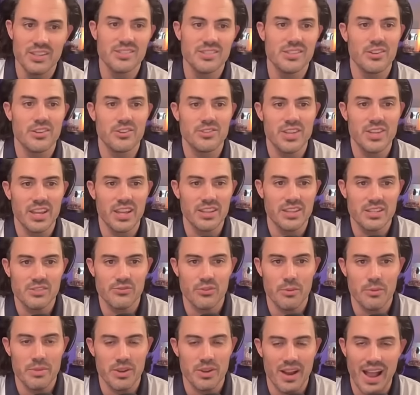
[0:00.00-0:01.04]
is that they're taking this
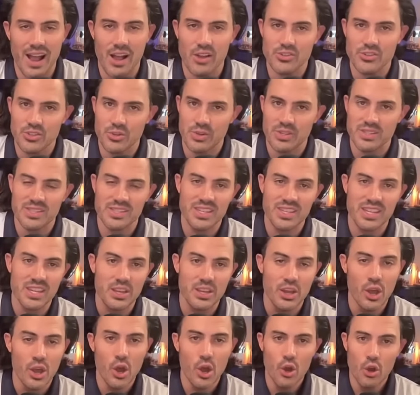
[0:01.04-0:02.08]
from their house. You can
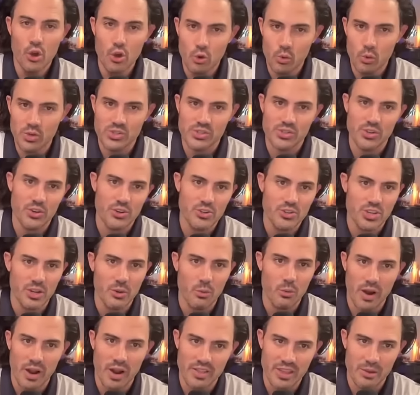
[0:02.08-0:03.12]
see who was searching,
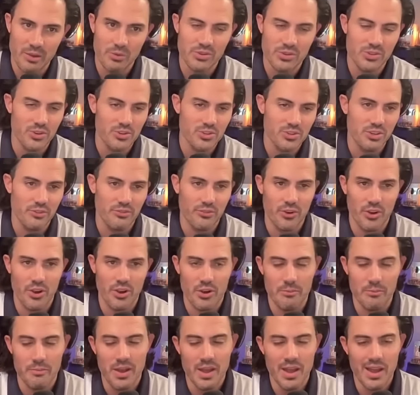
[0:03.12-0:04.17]
where they were searching
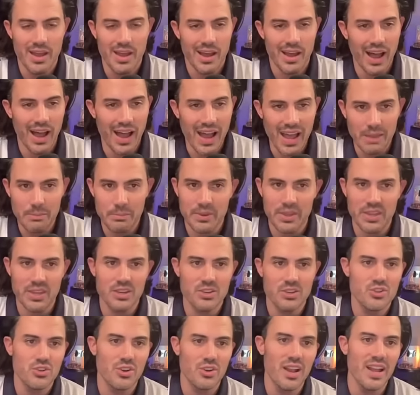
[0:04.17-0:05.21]
from, IP
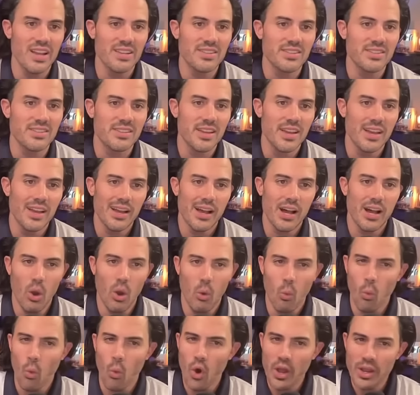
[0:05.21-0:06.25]
address.
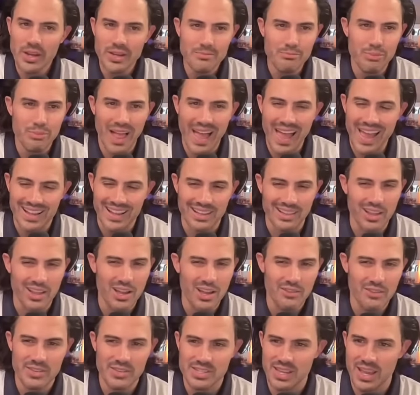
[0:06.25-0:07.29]
One black
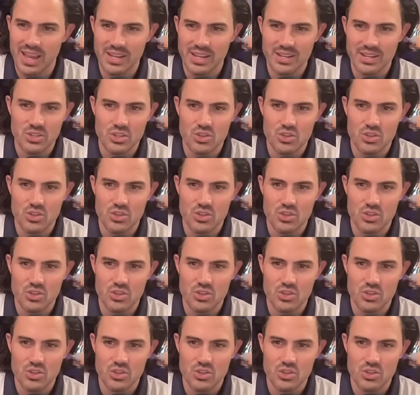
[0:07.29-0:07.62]
glove is kind of